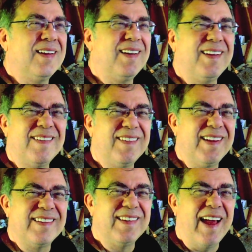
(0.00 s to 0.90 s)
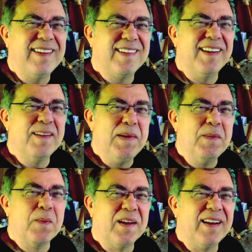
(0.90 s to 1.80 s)
you know, it's that's going to
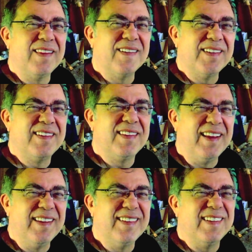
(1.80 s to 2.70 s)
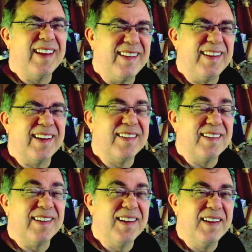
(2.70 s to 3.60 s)
be one of those things that
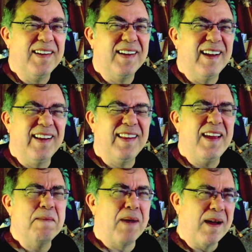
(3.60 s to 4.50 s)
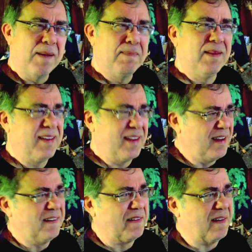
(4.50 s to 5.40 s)
does it. They bombed the
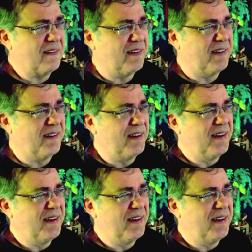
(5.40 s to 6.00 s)
kindergarten.